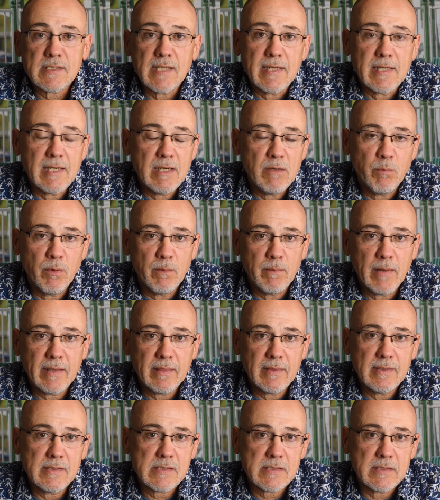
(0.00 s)
They keep him
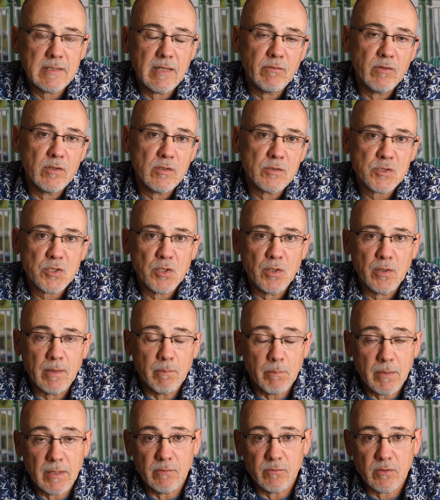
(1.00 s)
at this level, showing a
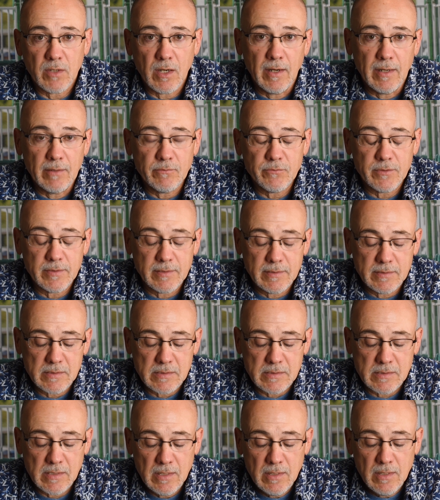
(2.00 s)
bit of
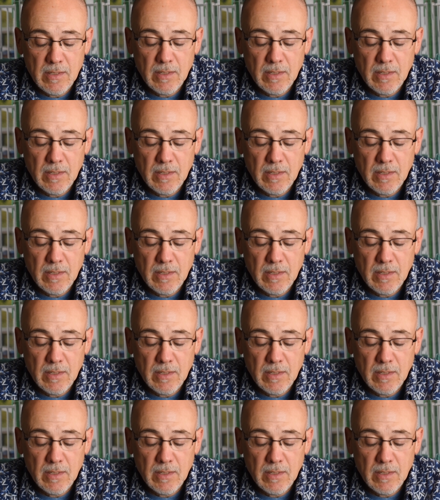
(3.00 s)
confidence,